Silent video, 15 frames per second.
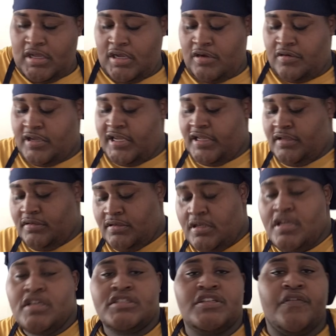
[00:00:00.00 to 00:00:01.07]
Okay.
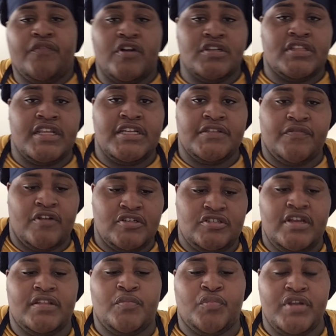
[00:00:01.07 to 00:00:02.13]
So first things first,
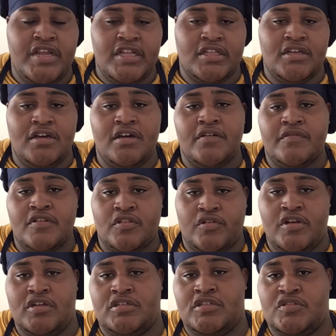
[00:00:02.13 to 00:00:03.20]
you have to preheat the oven
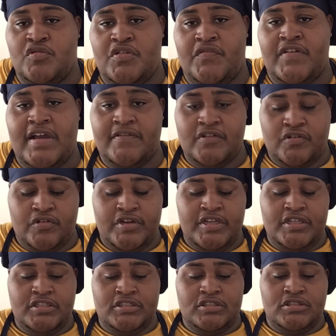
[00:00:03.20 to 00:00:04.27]
325
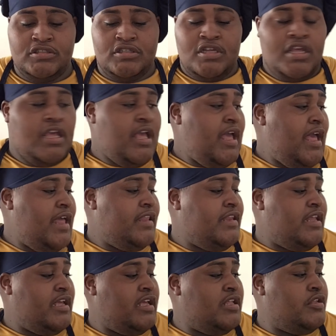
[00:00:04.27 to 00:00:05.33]
degrees,
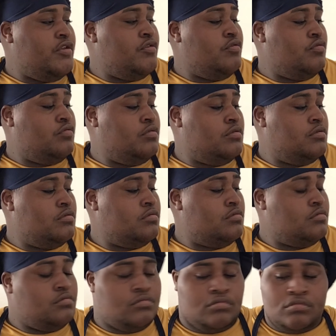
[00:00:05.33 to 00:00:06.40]
and then you
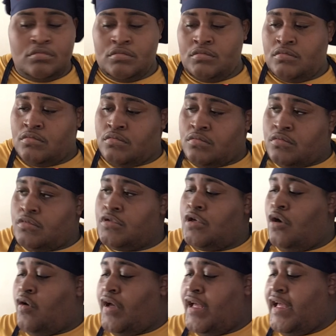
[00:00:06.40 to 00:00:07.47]

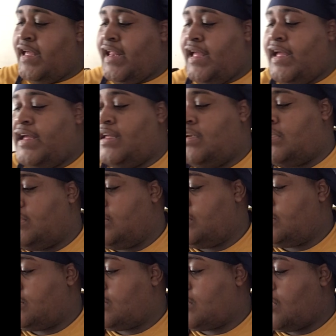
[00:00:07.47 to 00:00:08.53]
go ahead and
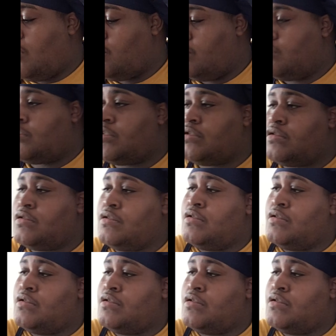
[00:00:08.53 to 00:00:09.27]
coat,